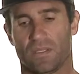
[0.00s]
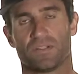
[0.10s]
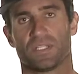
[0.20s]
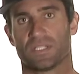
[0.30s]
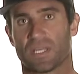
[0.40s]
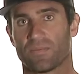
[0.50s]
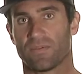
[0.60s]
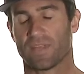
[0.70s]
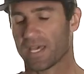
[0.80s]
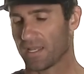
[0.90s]
Here's an
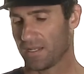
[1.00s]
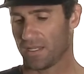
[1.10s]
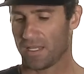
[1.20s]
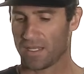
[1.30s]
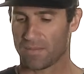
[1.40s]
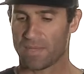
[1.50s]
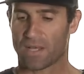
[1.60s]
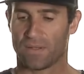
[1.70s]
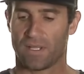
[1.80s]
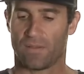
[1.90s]
example of that, and a
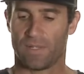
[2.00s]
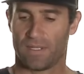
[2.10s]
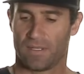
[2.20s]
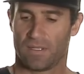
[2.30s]
mountain helmet.